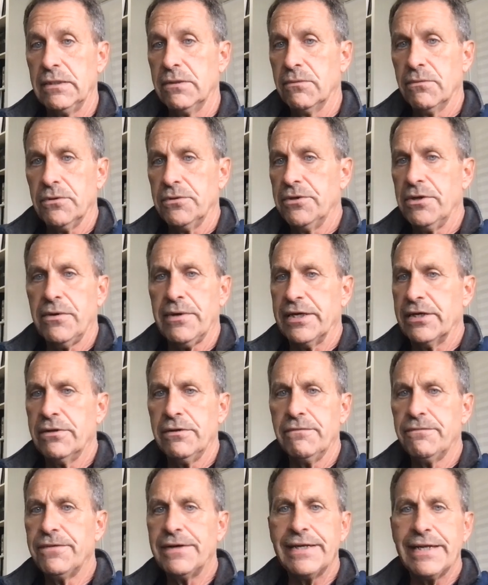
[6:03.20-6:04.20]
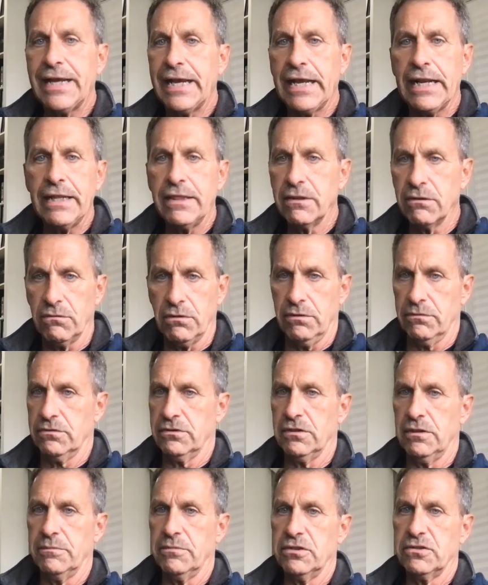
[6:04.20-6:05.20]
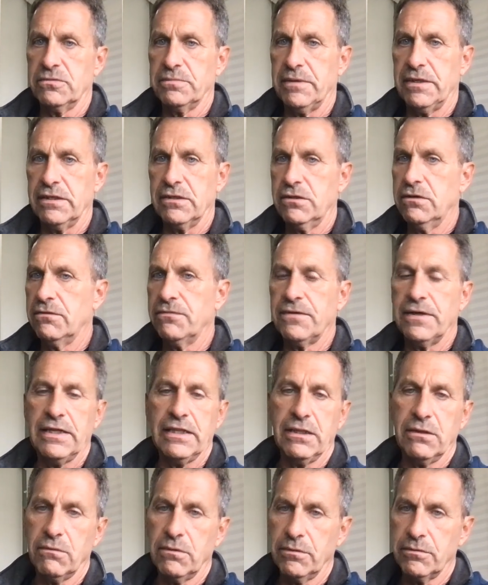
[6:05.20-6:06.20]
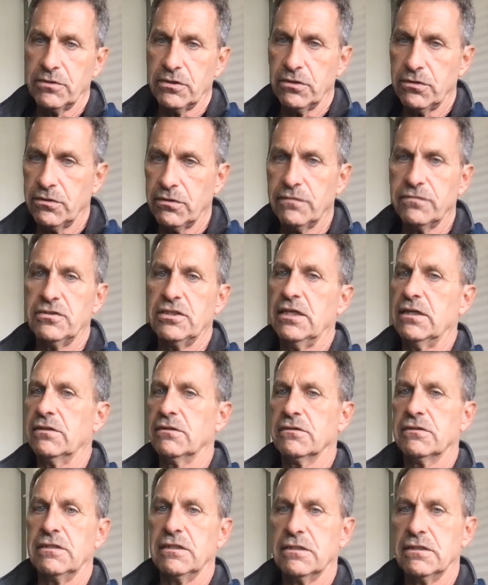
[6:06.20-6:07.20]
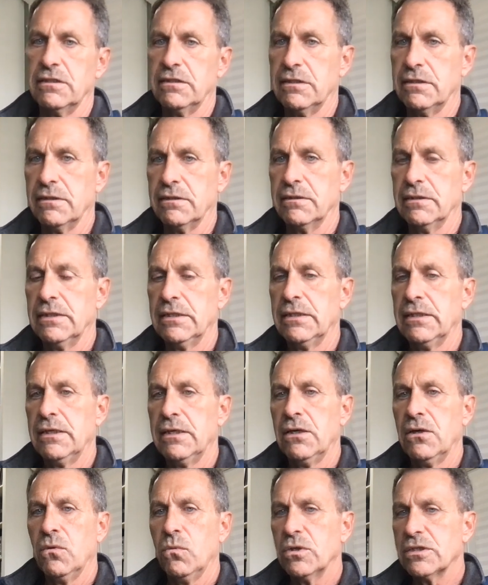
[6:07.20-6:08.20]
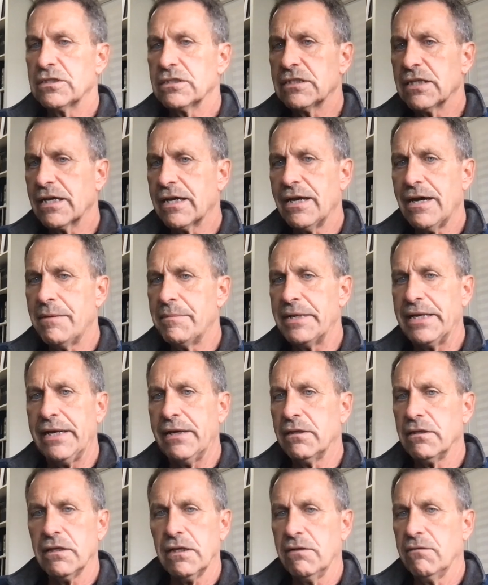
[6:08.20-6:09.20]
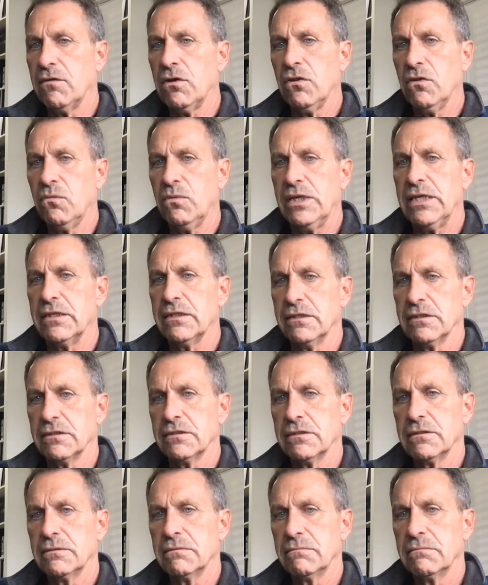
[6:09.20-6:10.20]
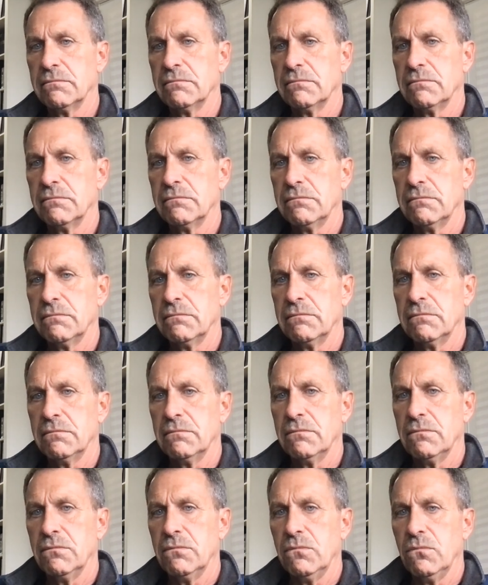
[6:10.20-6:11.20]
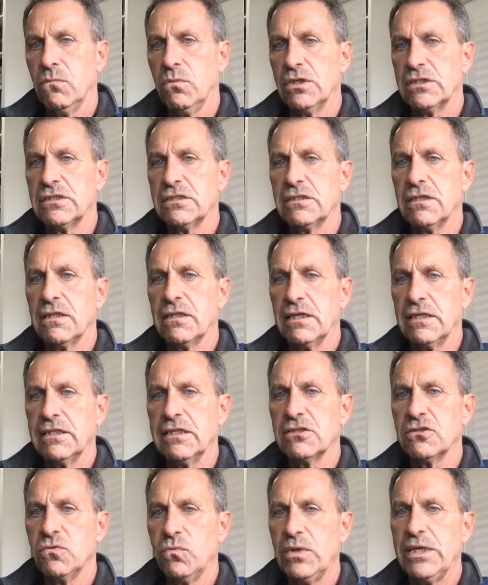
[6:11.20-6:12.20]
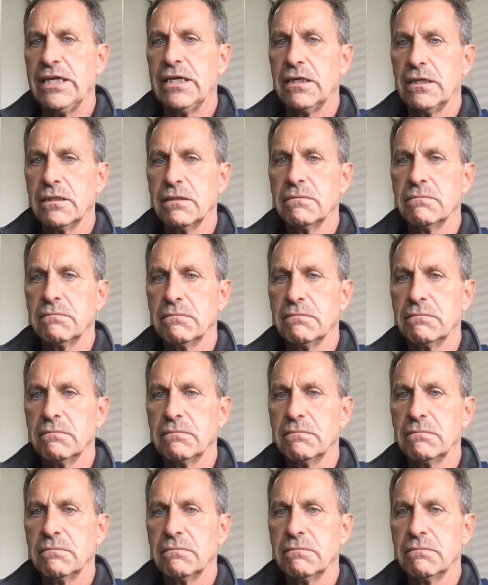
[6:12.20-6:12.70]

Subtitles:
Well, no, I couldn't find anything wrong with the lumbar spine. Couldn't find anything wrong with the nerve channels. Nothing there. What's the commonality of all the weakness? What's the thing that's weak?